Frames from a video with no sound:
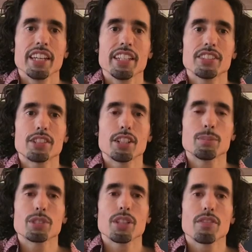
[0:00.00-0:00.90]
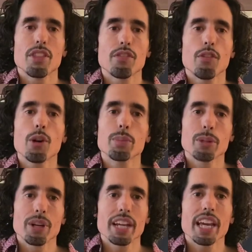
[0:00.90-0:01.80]
in terms of the form
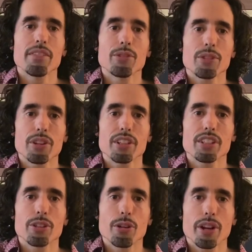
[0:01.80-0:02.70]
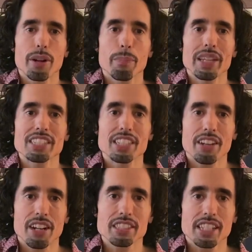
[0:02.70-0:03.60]
you want to have with your basic
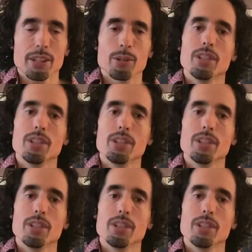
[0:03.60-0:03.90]
rasgueo.